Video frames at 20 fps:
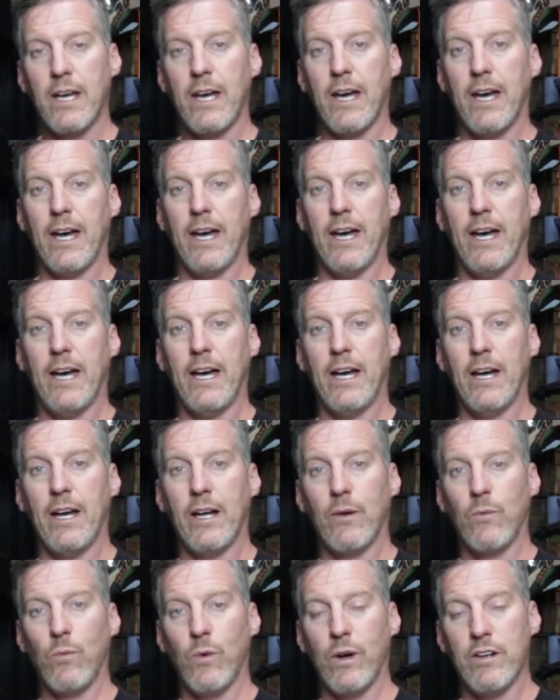
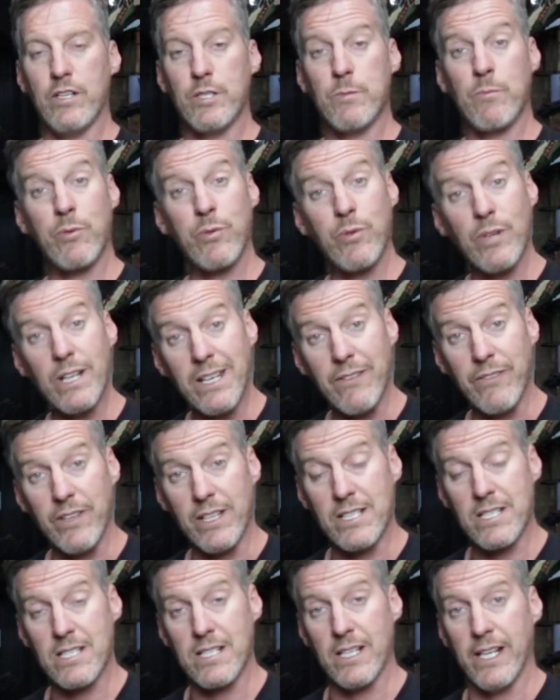Whereas
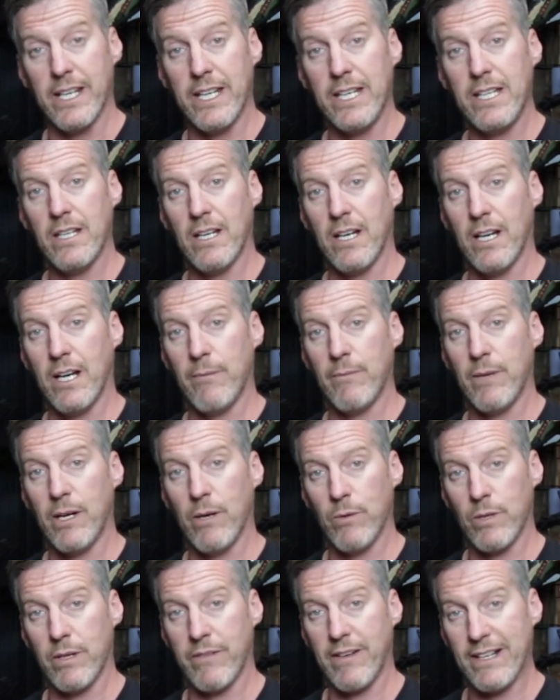previously, I
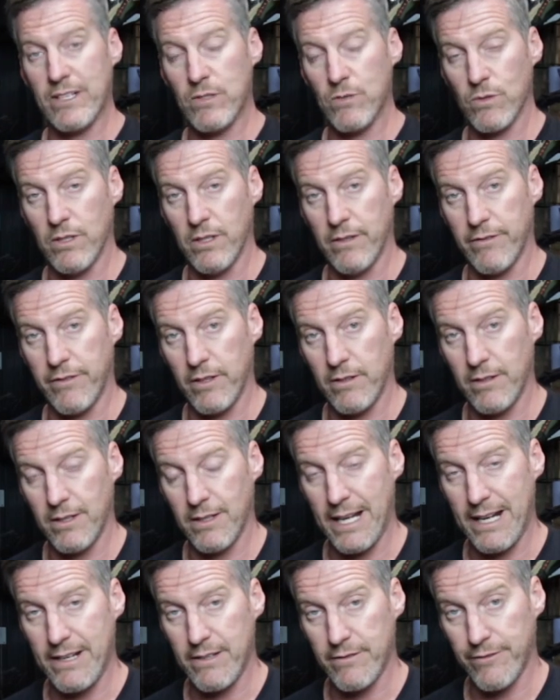would have had to have
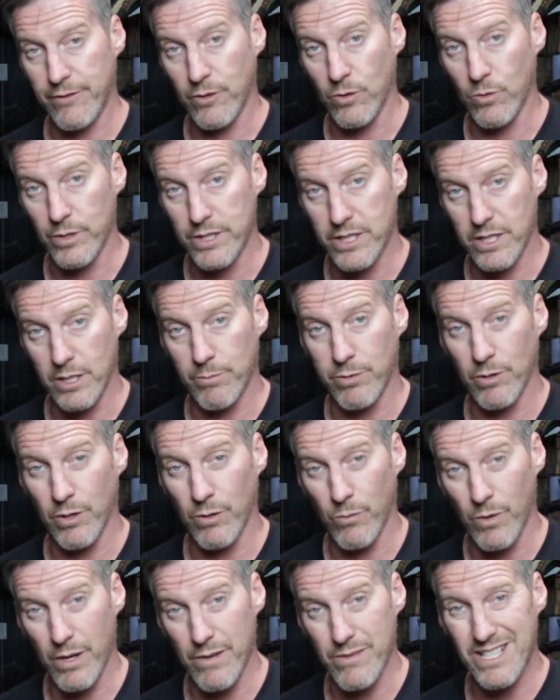leant forward to the
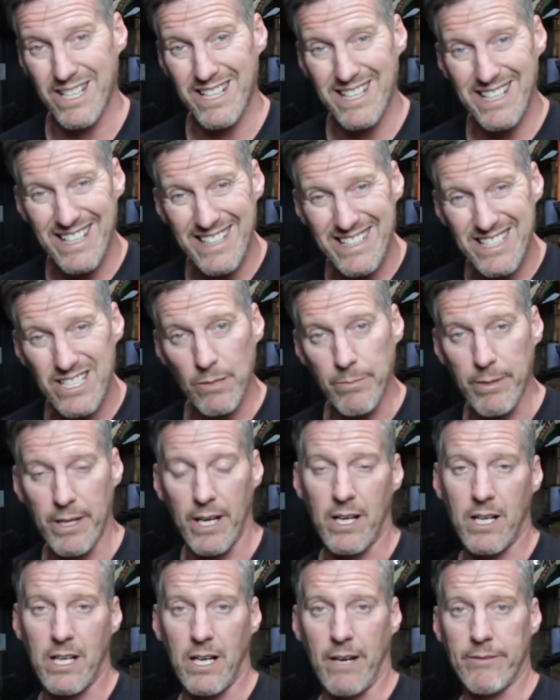point where it was a little bit
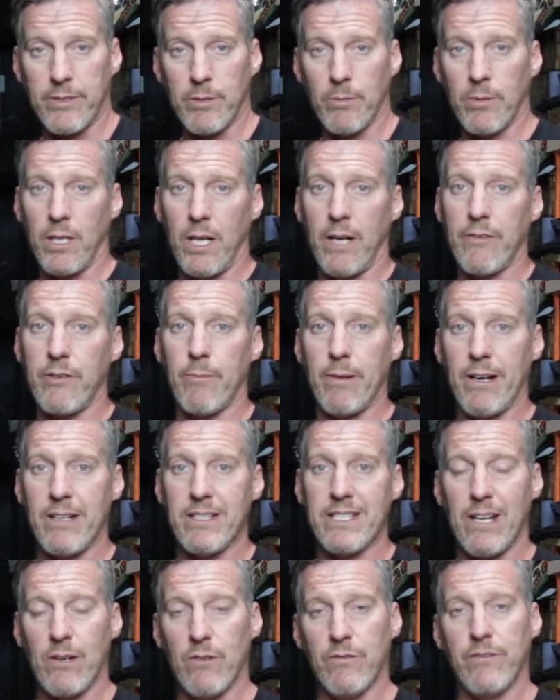uncomfortable after about
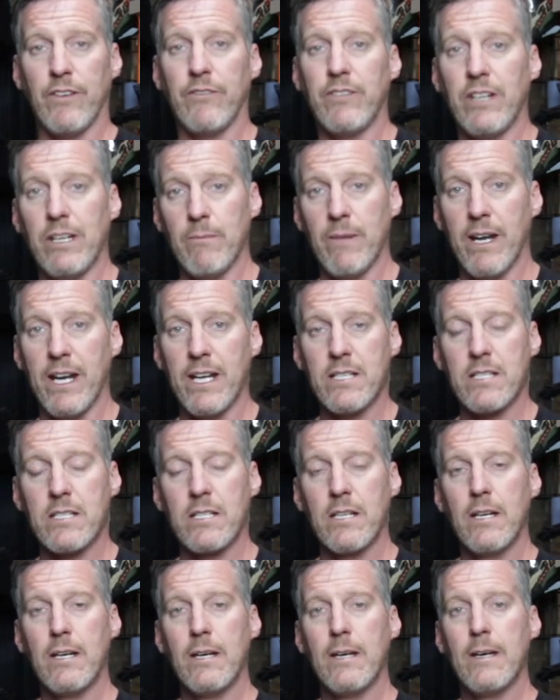10 or 15 minutes.
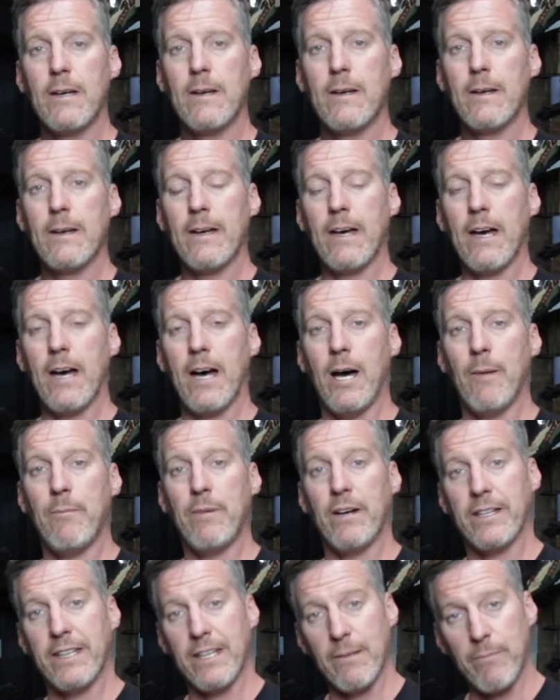
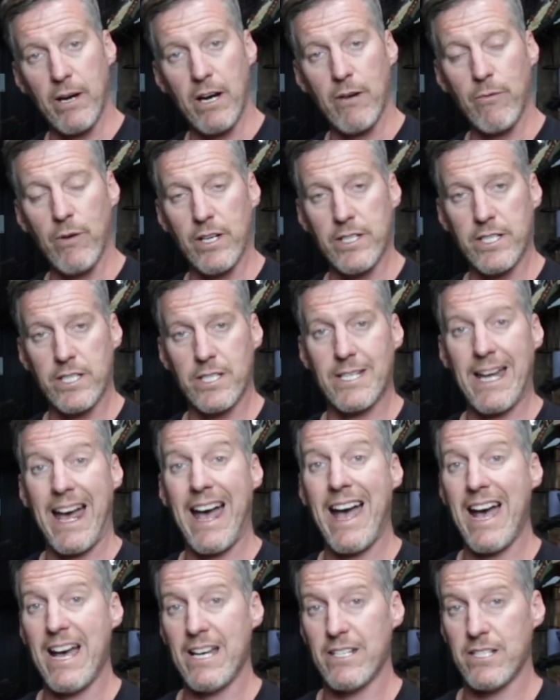But the bar risers
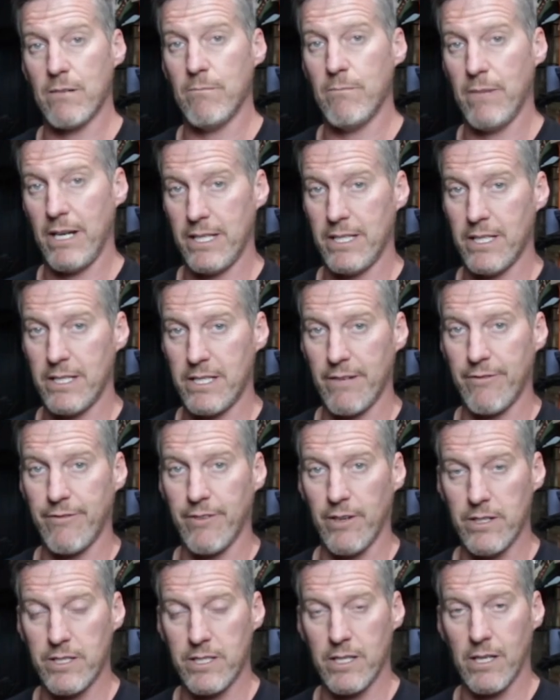has made a
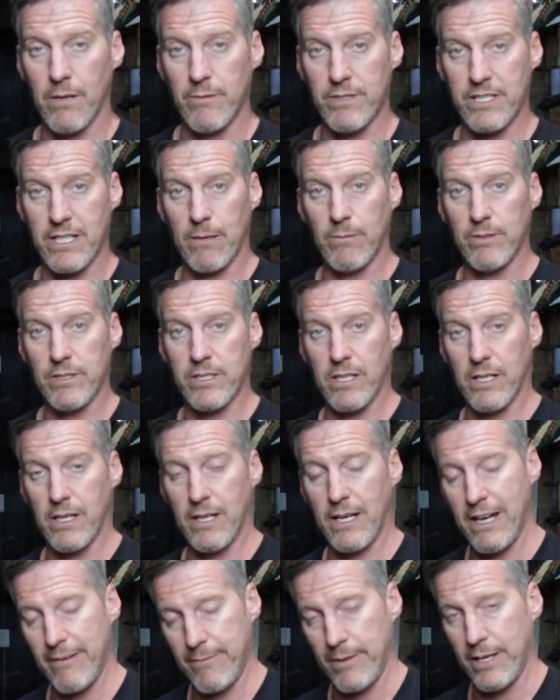difference, and I was able to
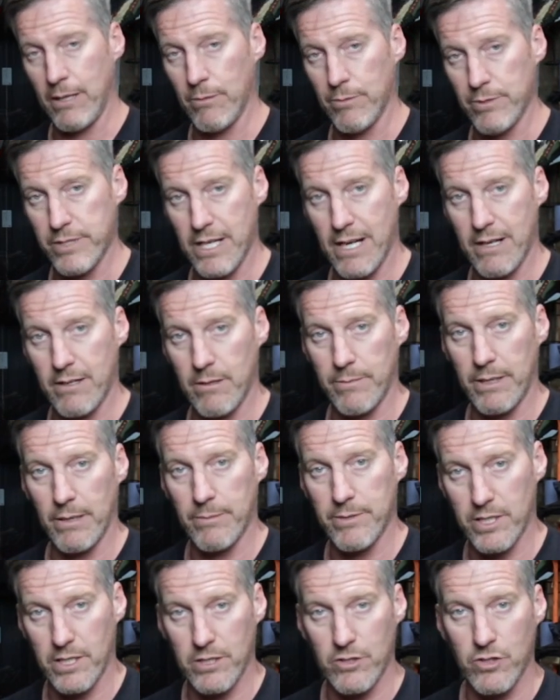have my elbows out and be
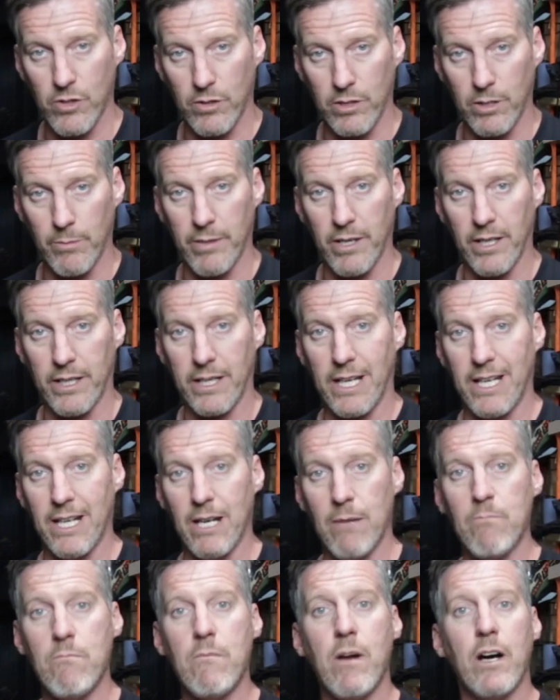able to control the bike in
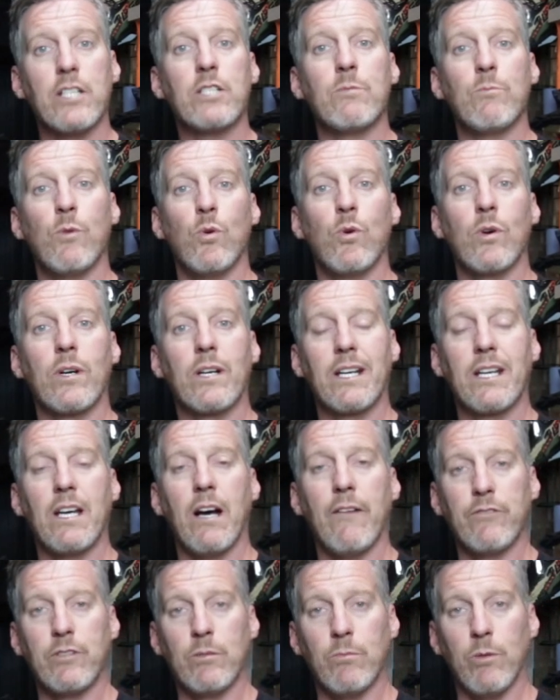a much more
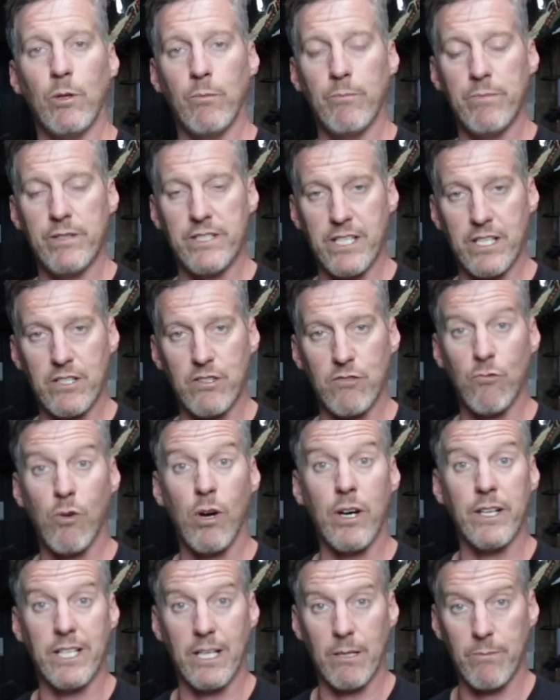comfortable position,
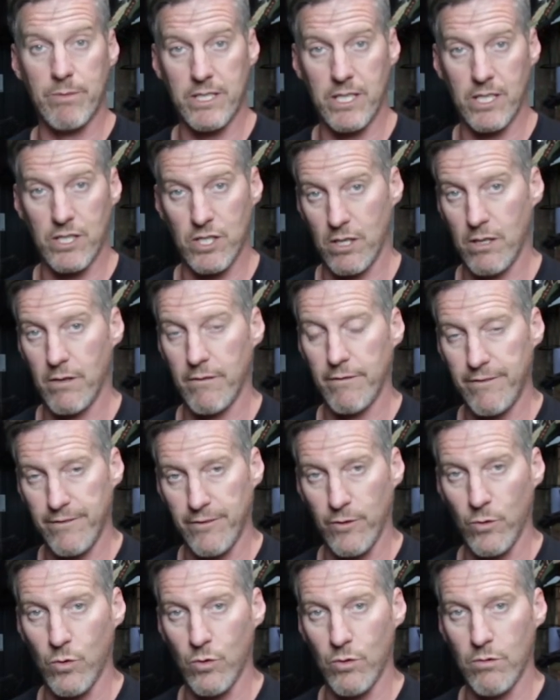riding position
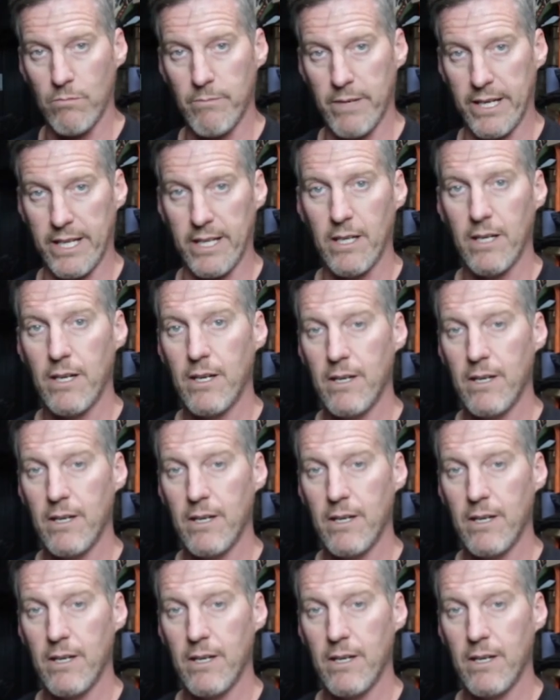for me.